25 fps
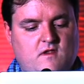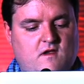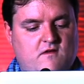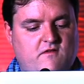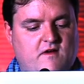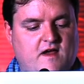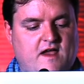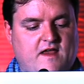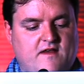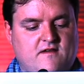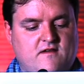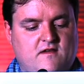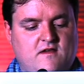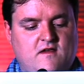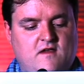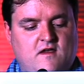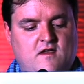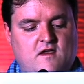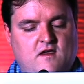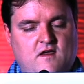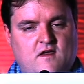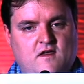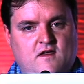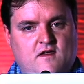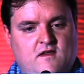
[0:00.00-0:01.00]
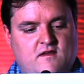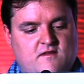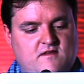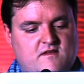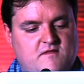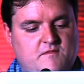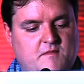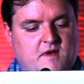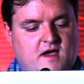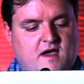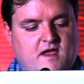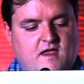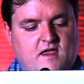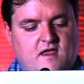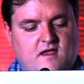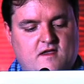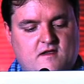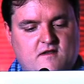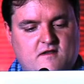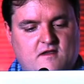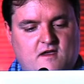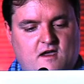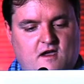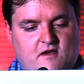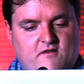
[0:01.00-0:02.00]
Right. This is my
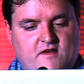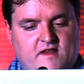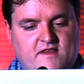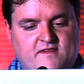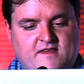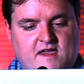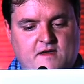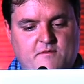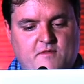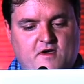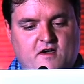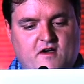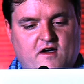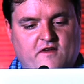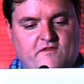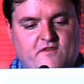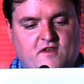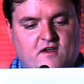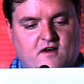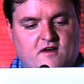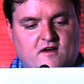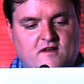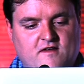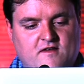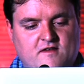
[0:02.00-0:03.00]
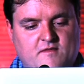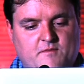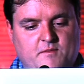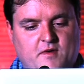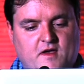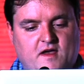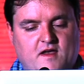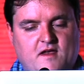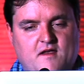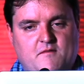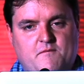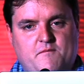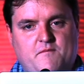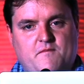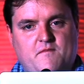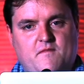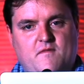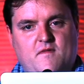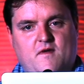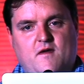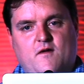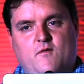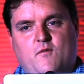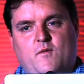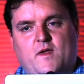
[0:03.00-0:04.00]
only demo I've got, but
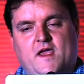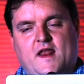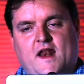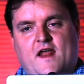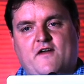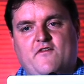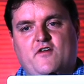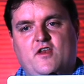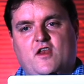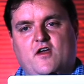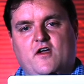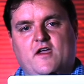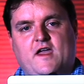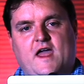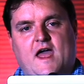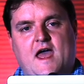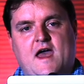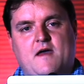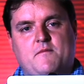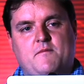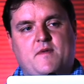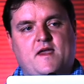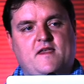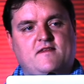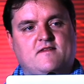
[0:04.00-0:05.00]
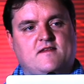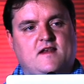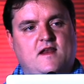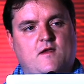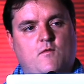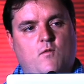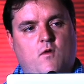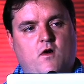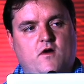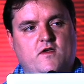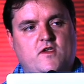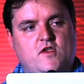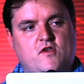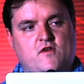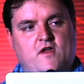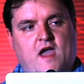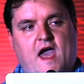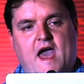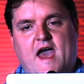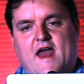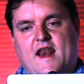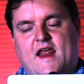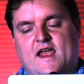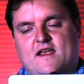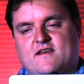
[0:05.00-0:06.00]
we can have a look at basically what you
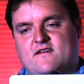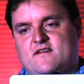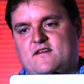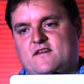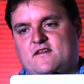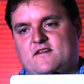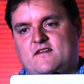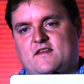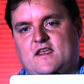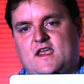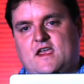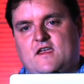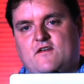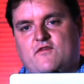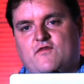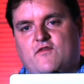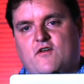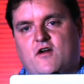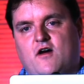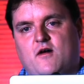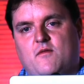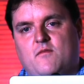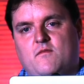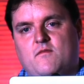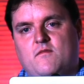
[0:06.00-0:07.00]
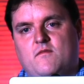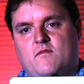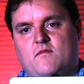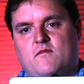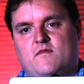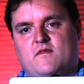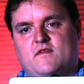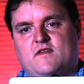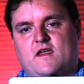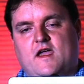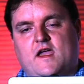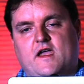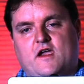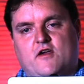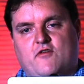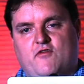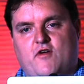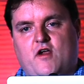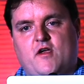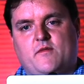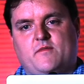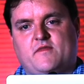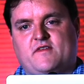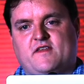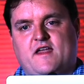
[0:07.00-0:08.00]
can actually see from, say, a
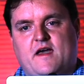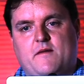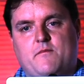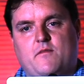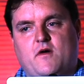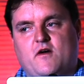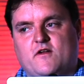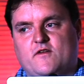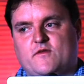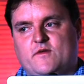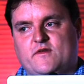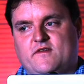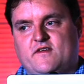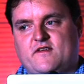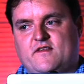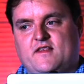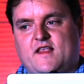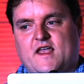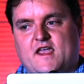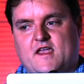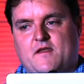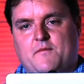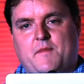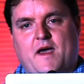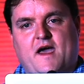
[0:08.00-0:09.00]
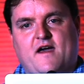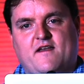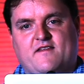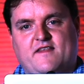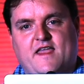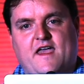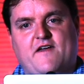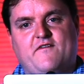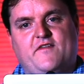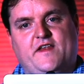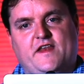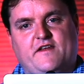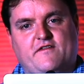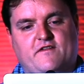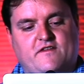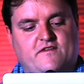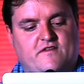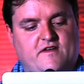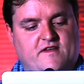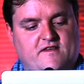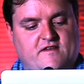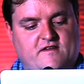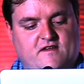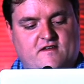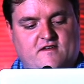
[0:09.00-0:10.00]
Chrome sandbox, which is like about as heavily
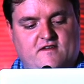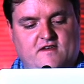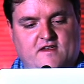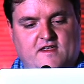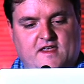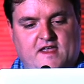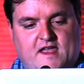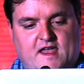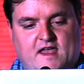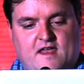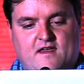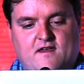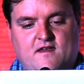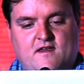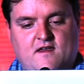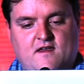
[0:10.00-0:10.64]
restricted as you can get.